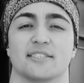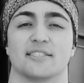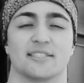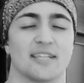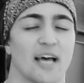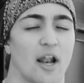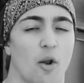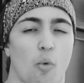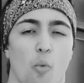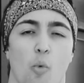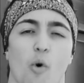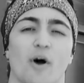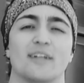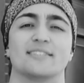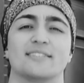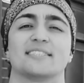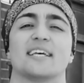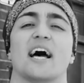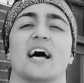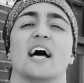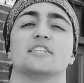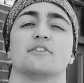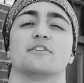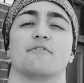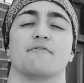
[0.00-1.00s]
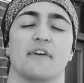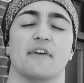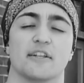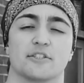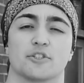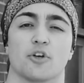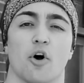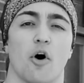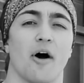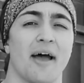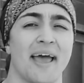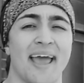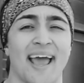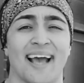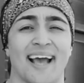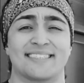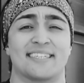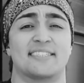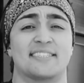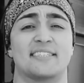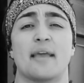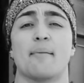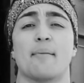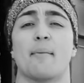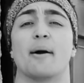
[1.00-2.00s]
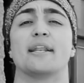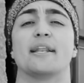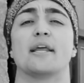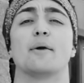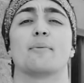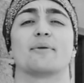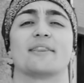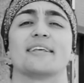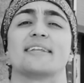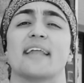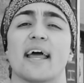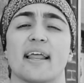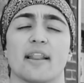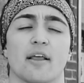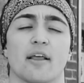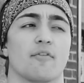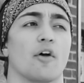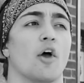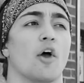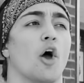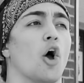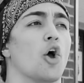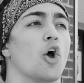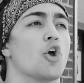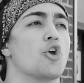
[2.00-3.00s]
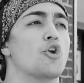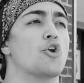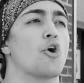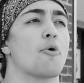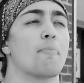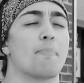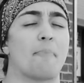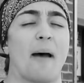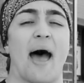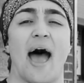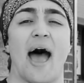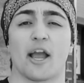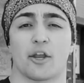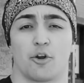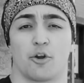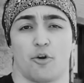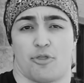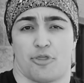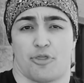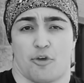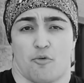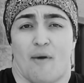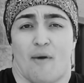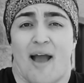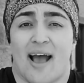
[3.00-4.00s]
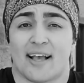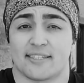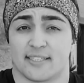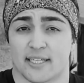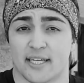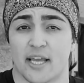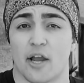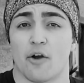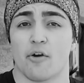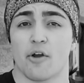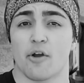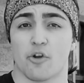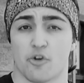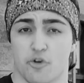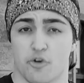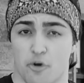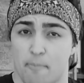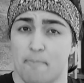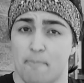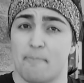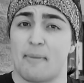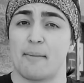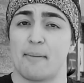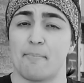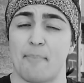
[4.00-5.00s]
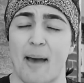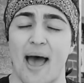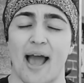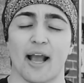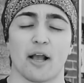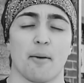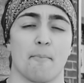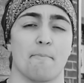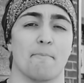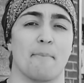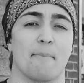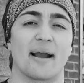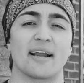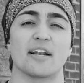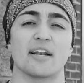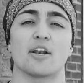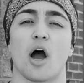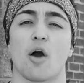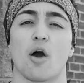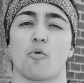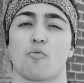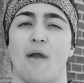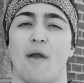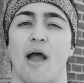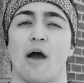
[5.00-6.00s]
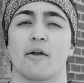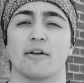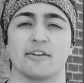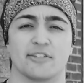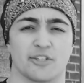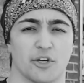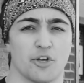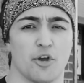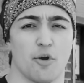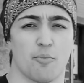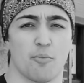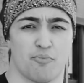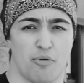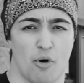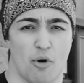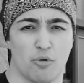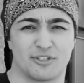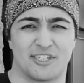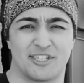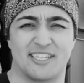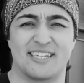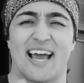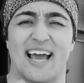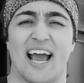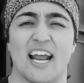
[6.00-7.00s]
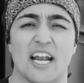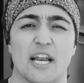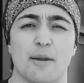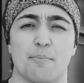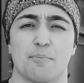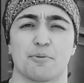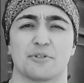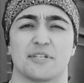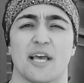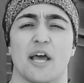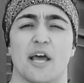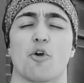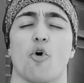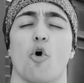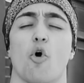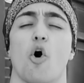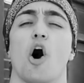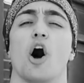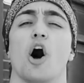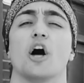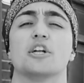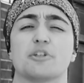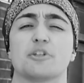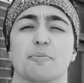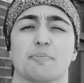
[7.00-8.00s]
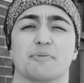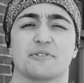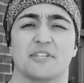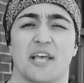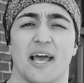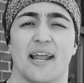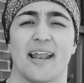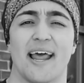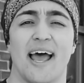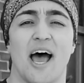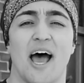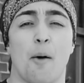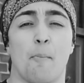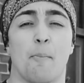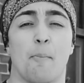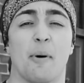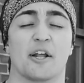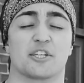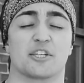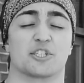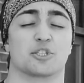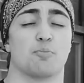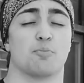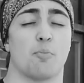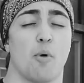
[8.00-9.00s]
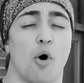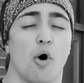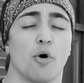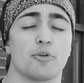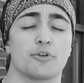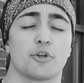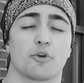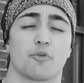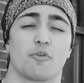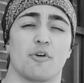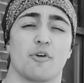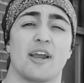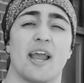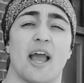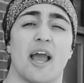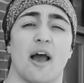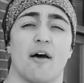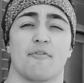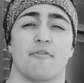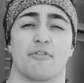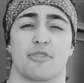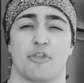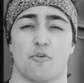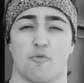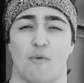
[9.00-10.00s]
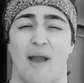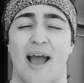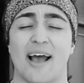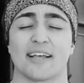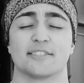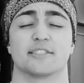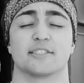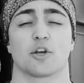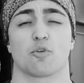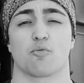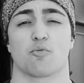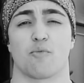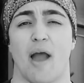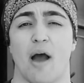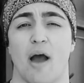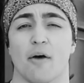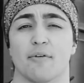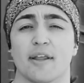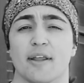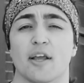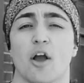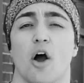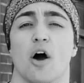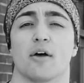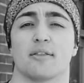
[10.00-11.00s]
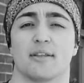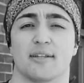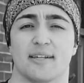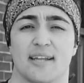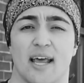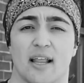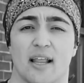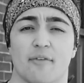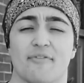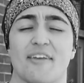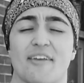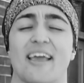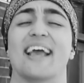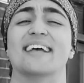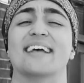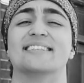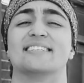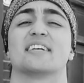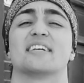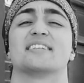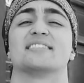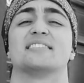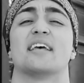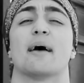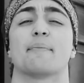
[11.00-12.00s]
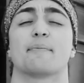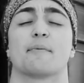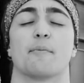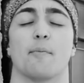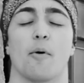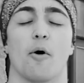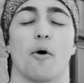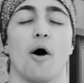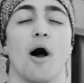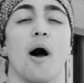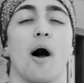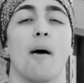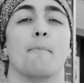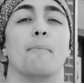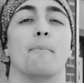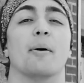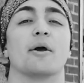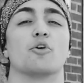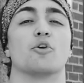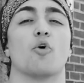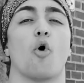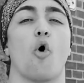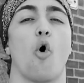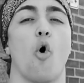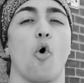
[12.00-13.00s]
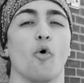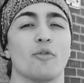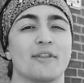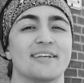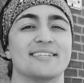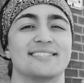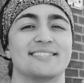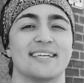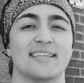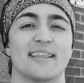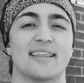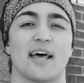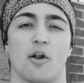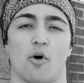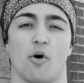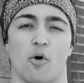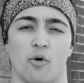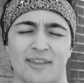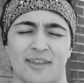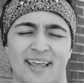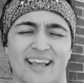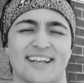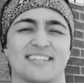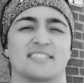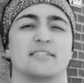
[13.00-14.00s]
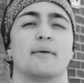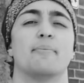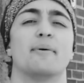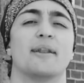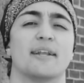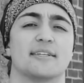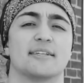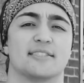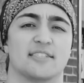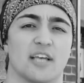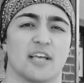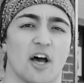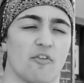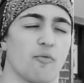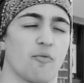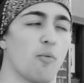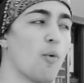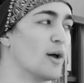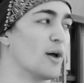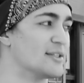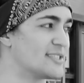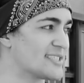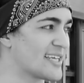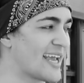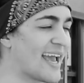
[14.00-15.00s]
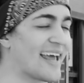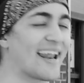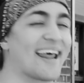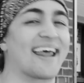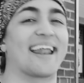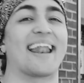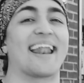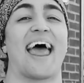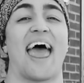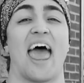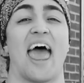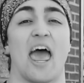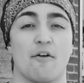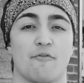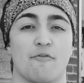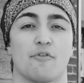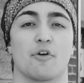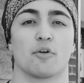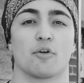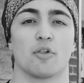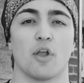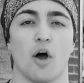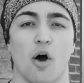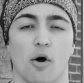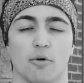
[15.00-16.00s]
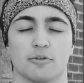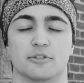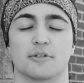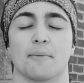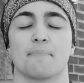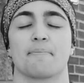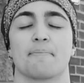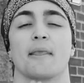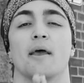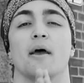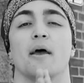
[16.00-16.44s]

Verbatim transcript: It's not a one size fits all. It's the same idea with the deadlift. Your back, your thoracic area, your mid back might not round until you approach 90% or 100%, but a small degree of thoracic rounding on the deadlift is acceptable. But you'll only see that only exhibit itself once again at heavier loads.